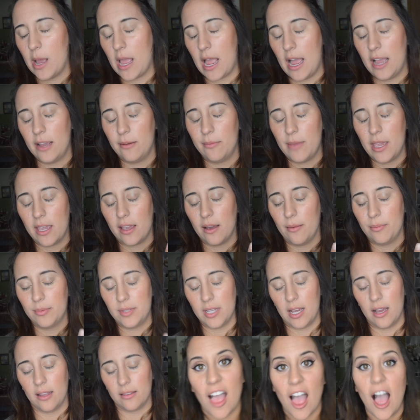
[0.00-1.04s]
eye makeup
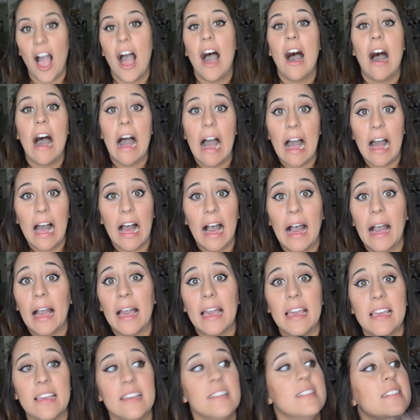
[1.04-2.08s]
done.
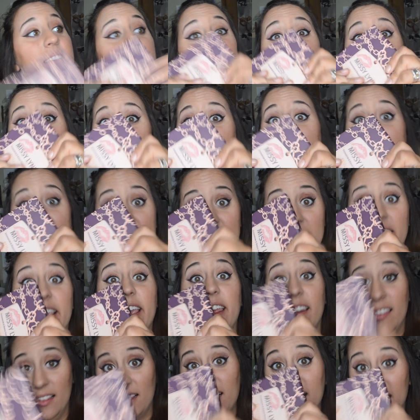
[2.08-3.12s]
I
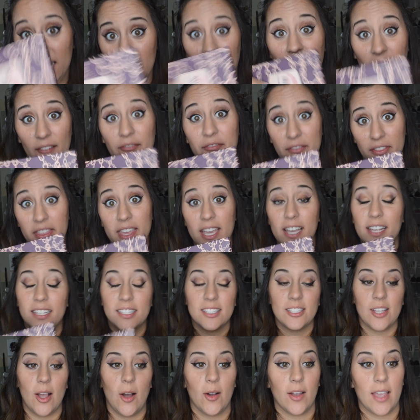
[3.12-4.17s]
stinking love
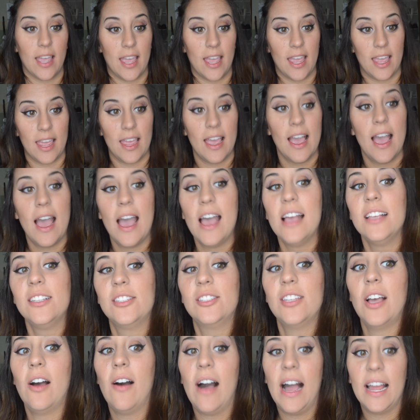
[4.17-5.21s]
this. Okay,
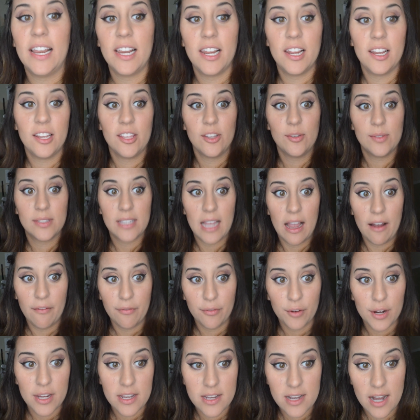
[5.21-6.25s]
so I didn't use
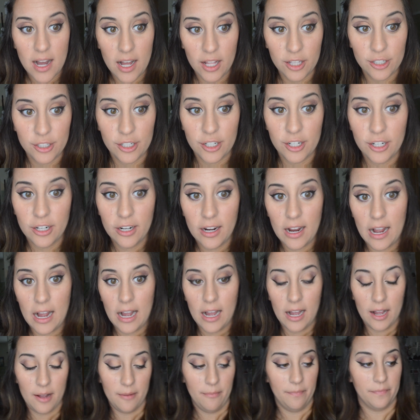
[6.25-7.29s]
every color.
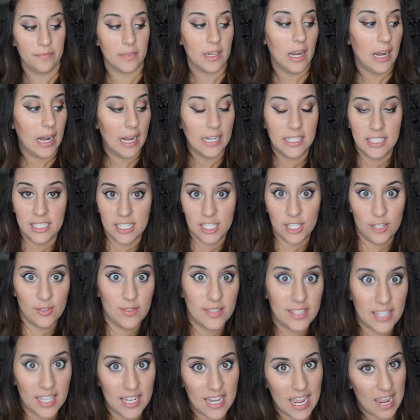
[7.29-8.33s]
I didn't use
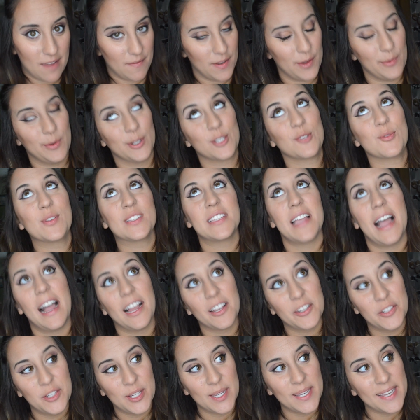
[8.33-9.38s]
the navy, which was
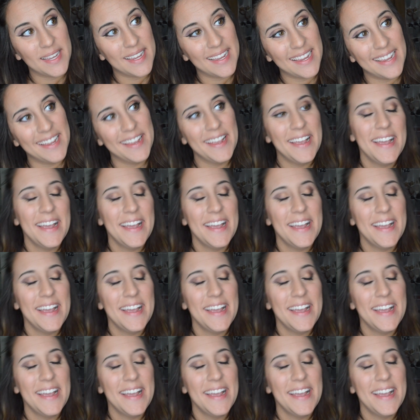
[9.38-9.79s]
actually